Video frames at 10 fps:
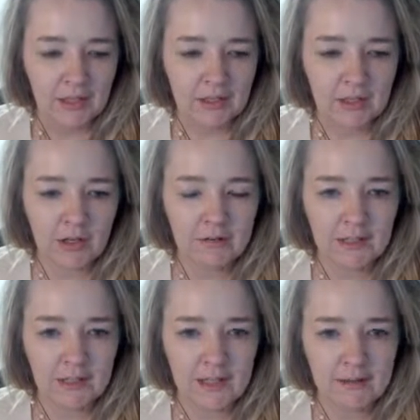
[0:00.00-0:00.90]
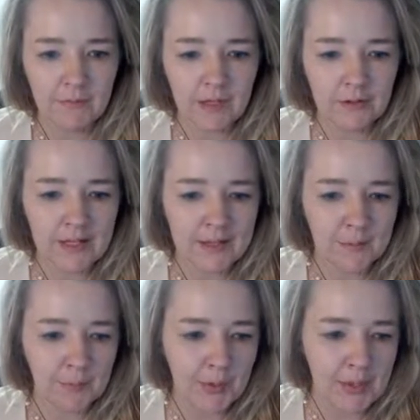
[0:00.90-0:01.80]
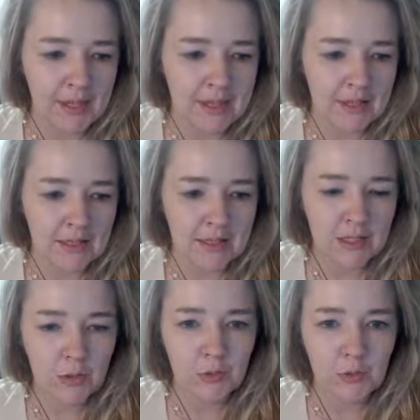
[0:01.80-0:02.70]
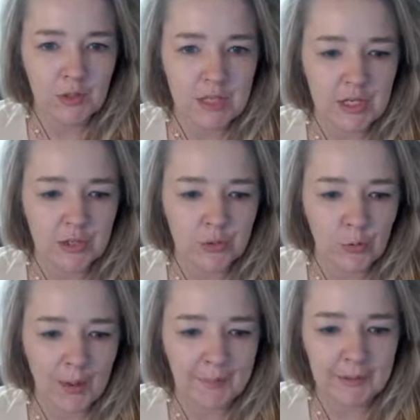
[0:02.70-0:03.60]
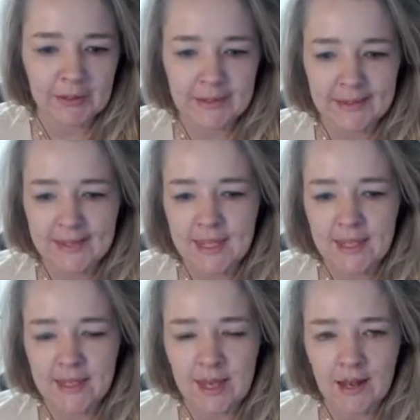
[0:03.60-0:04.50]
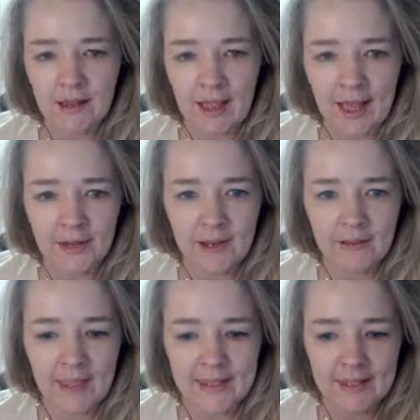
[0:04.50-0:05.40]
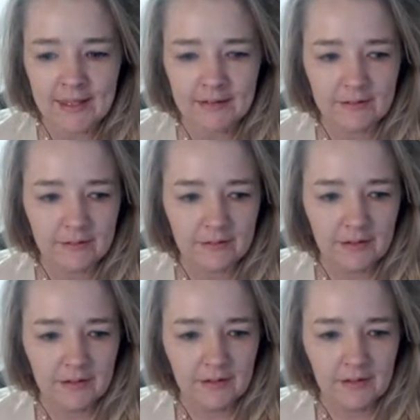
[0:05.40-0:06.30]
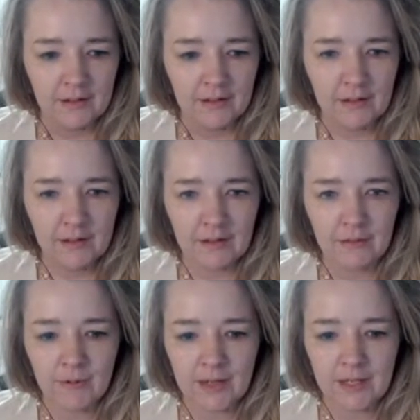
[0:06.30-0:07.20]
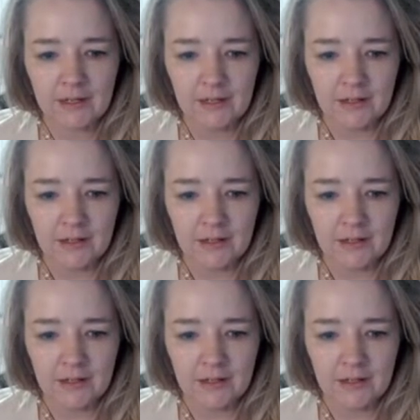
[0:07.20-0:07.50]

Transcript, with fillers: Currently, we're displaying a soothing tropical scene. How do you like it? Ah, you're right.